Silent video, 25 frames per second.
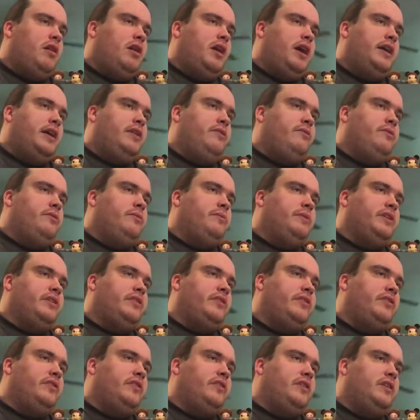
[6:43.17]
I don't know what
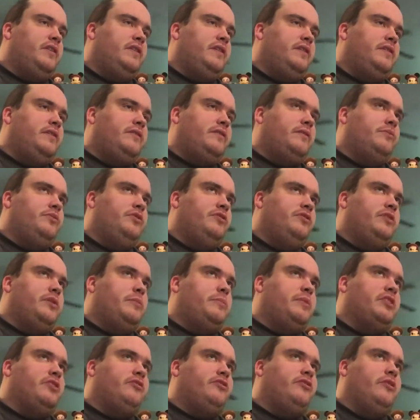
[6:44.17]
else to say. This is a movie
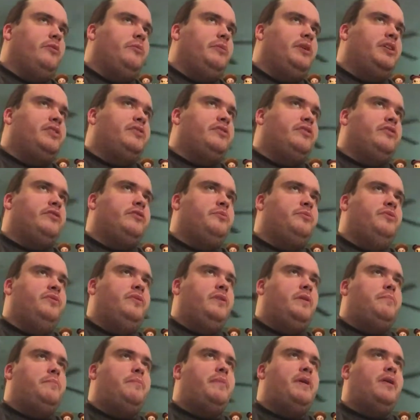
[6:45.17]
about so much. This is a movie
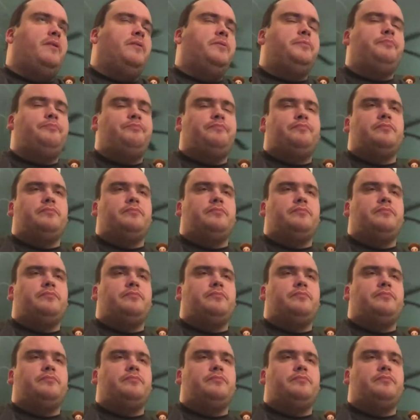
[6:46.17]
about